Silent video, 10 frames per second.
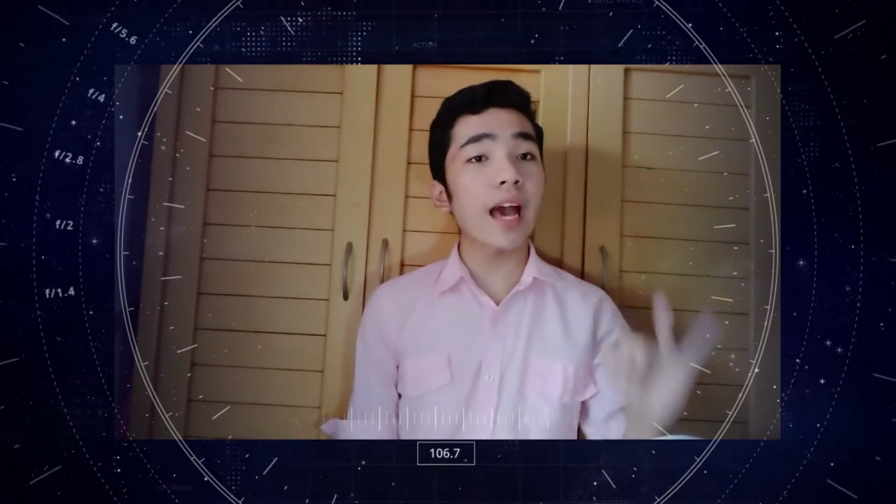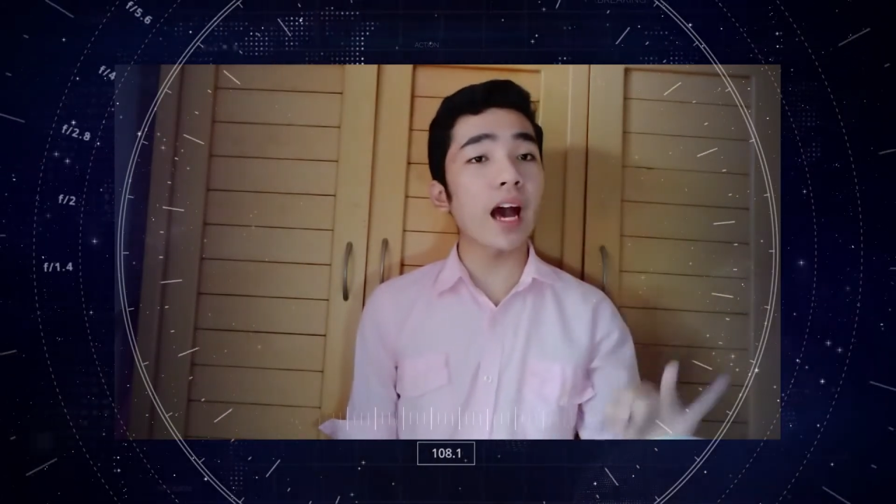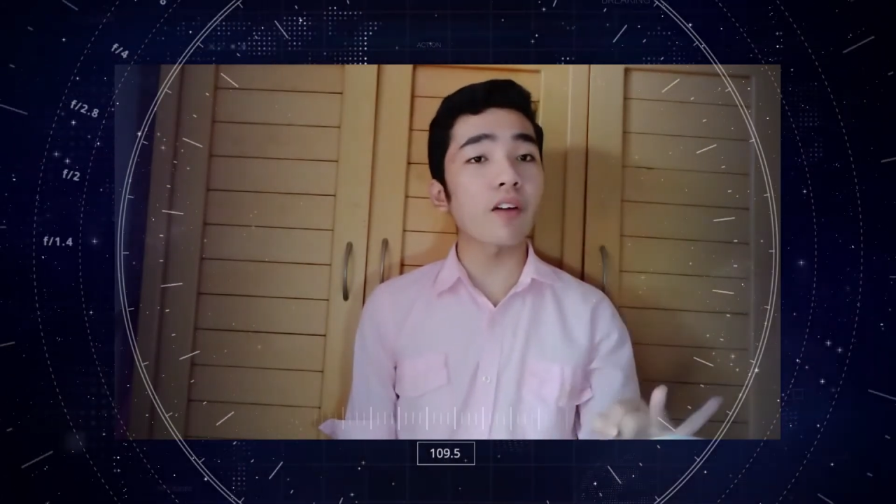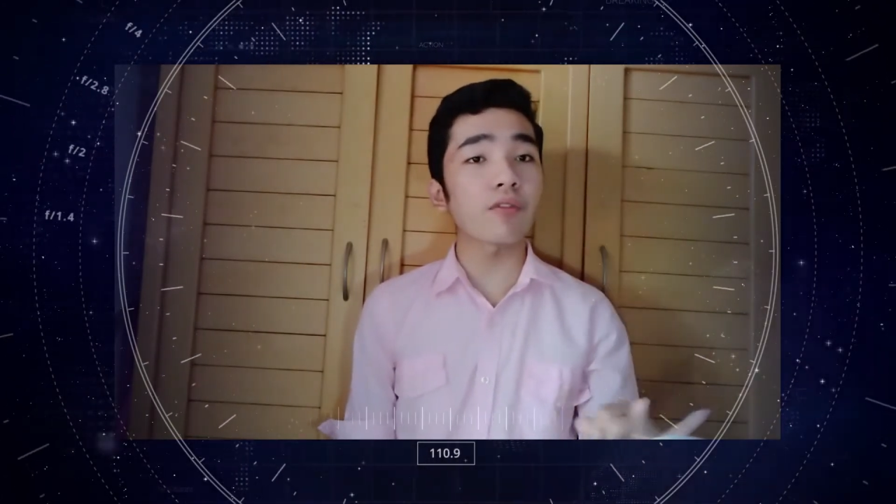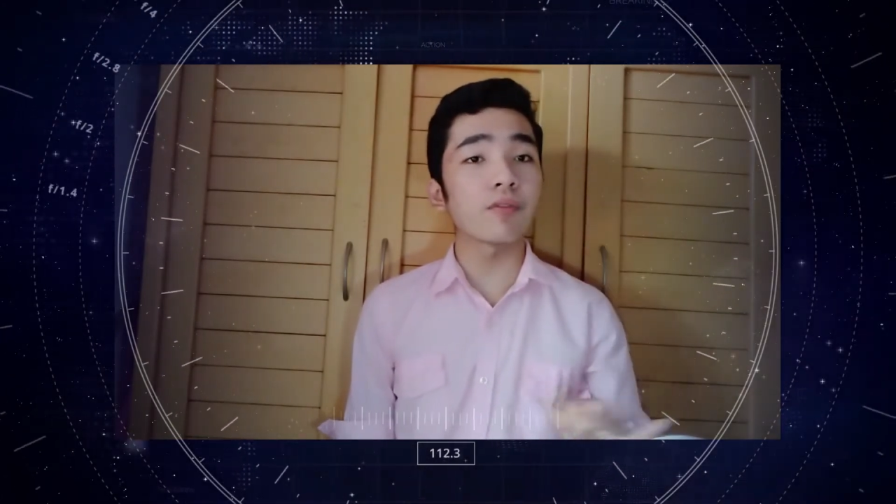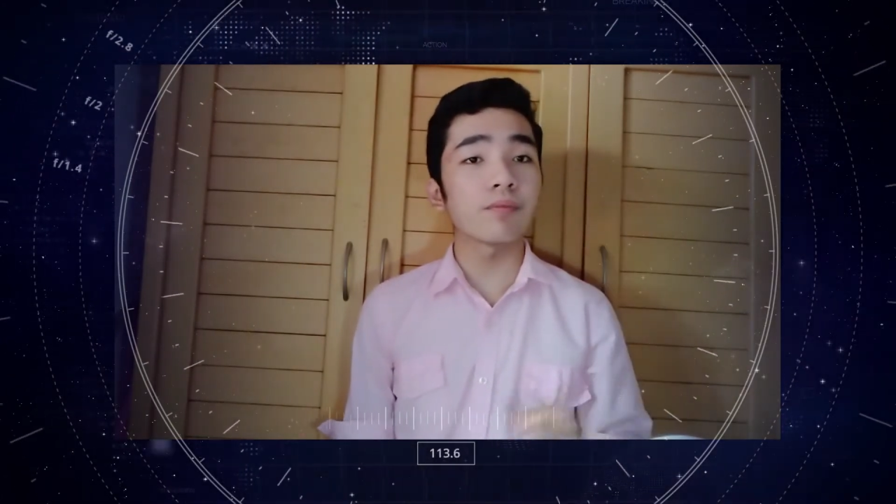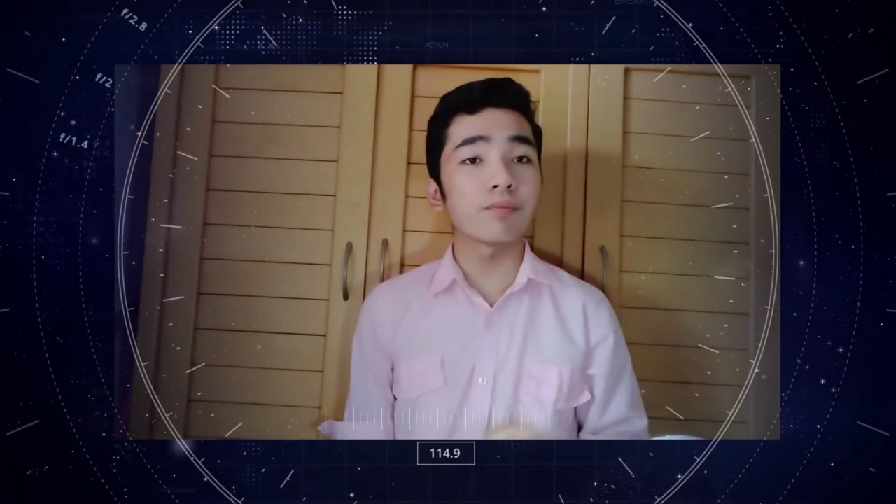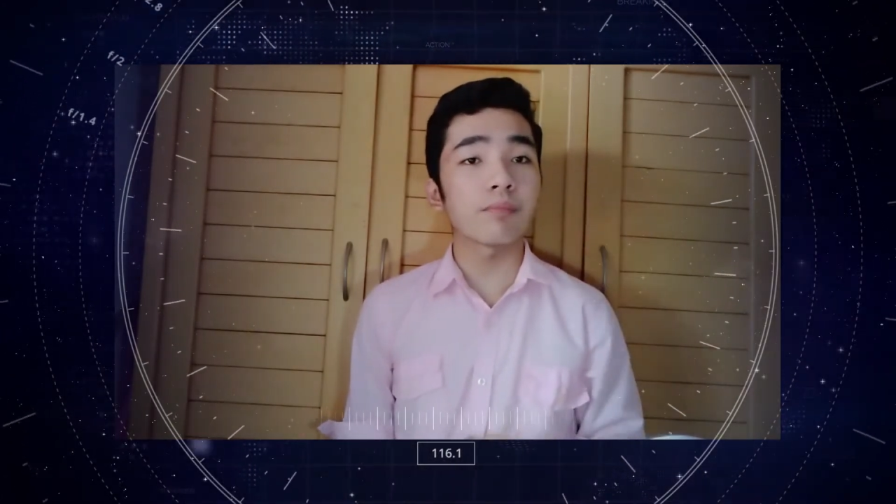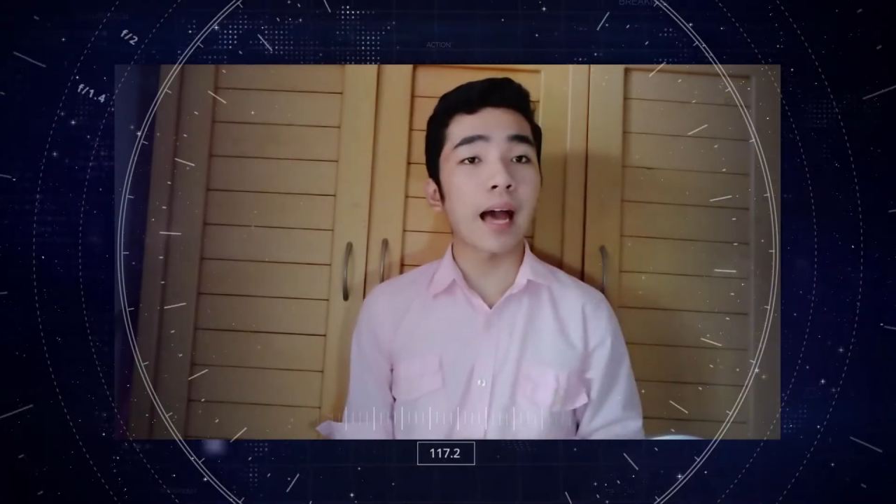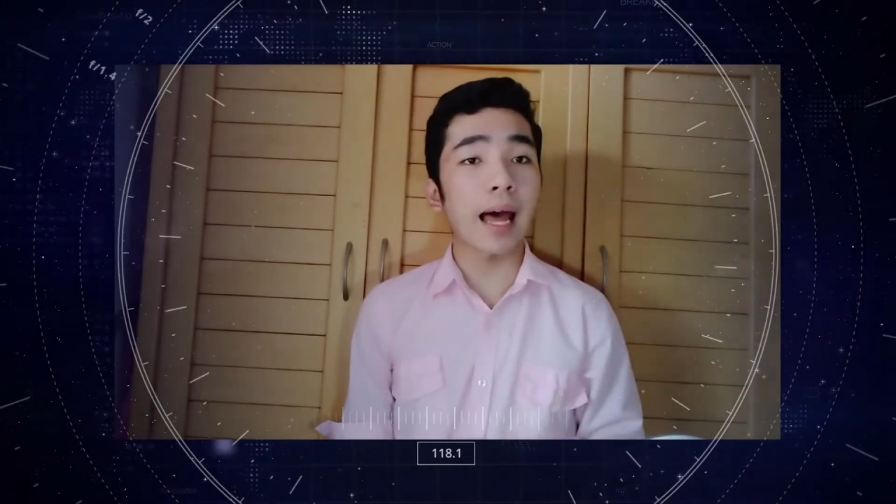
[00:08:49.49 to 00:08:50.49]
have
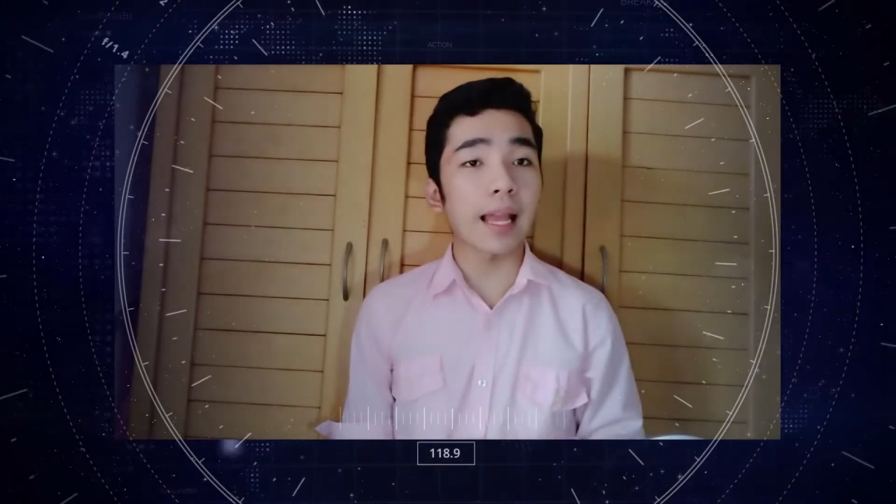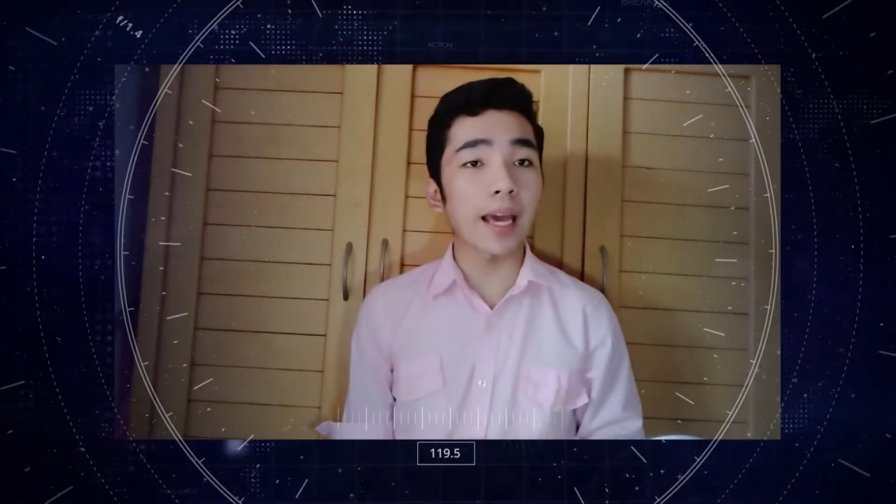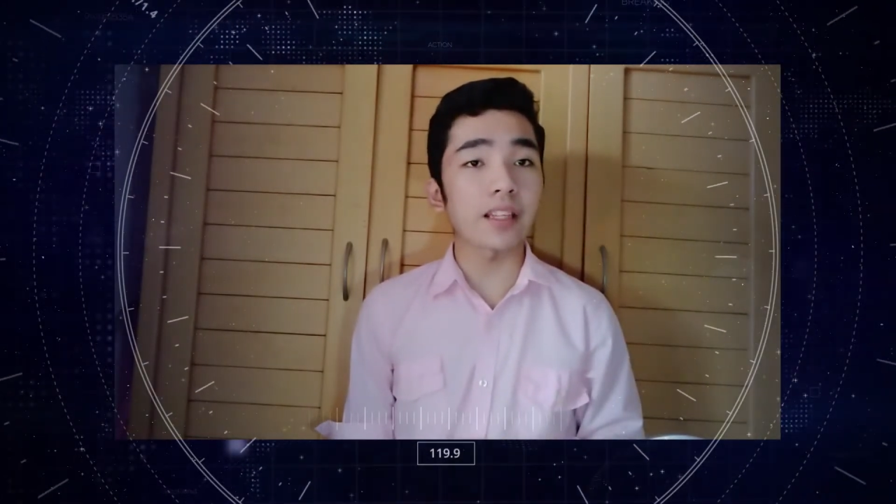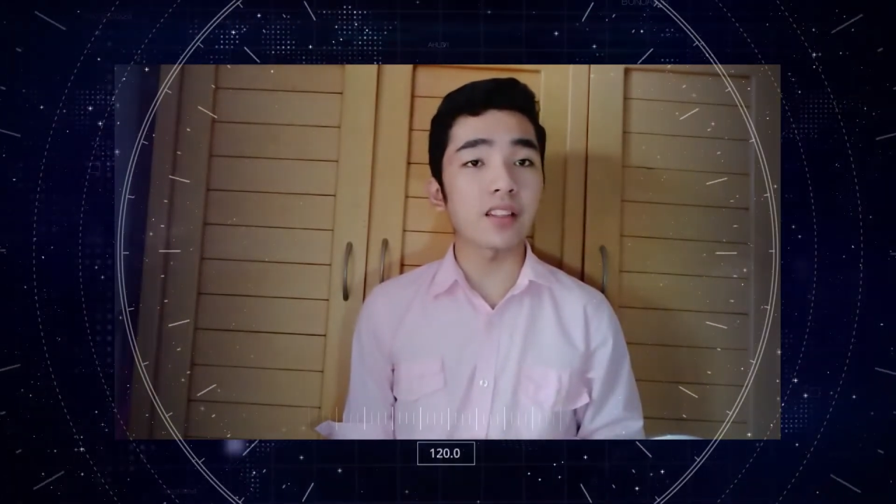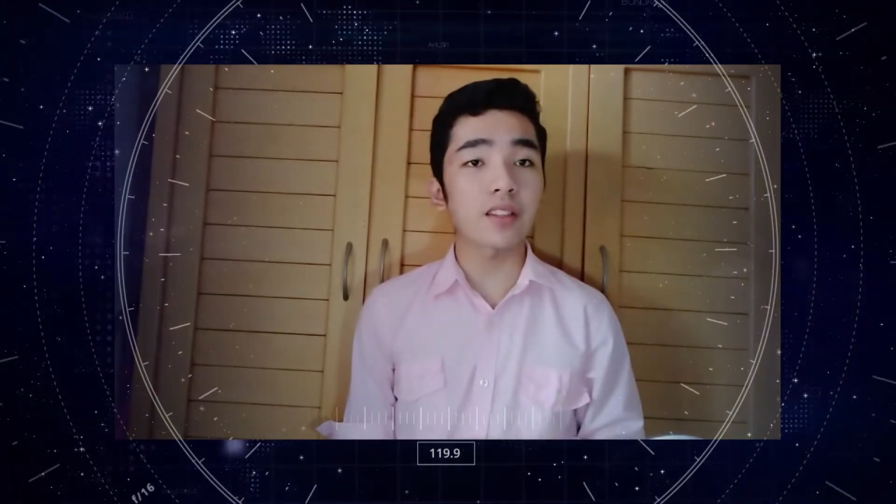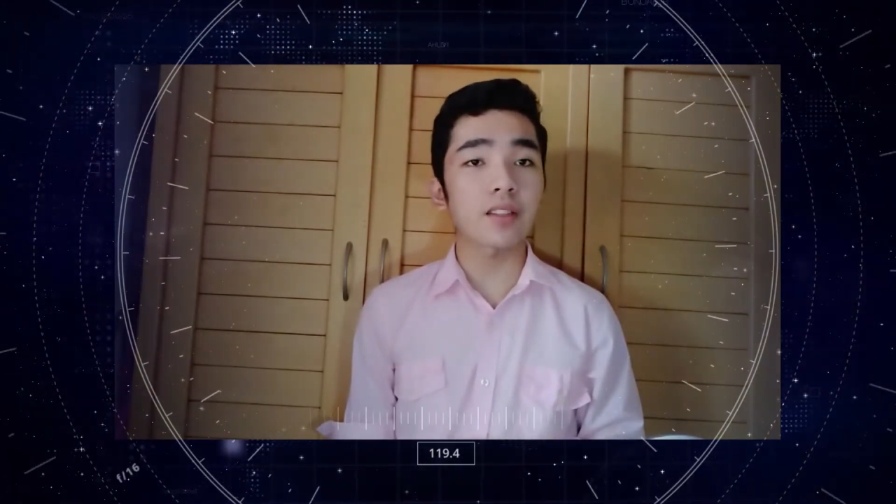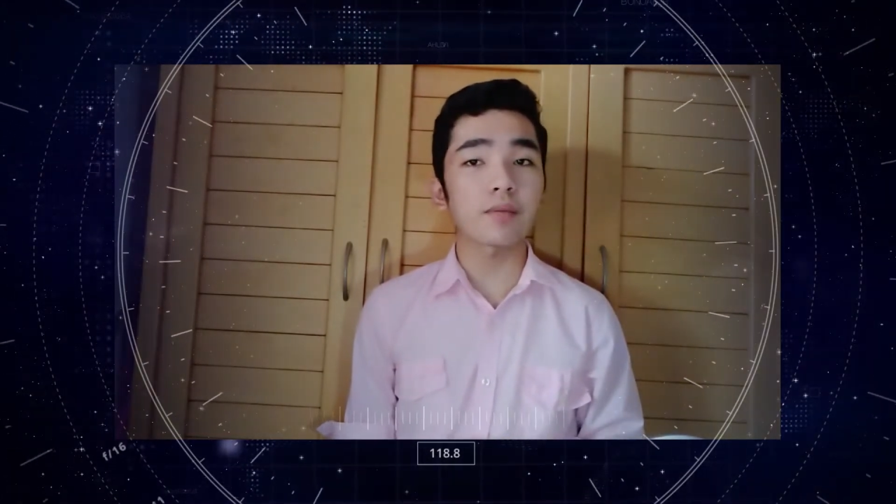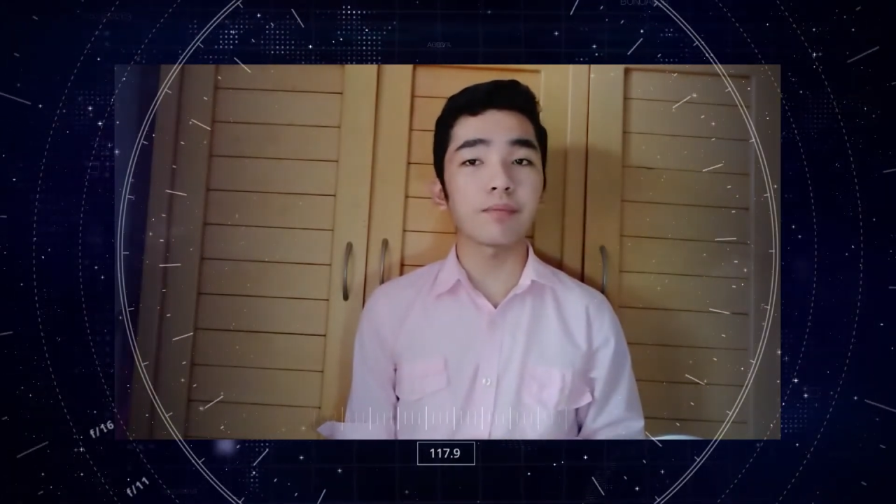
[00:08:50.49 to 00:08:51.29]
halides.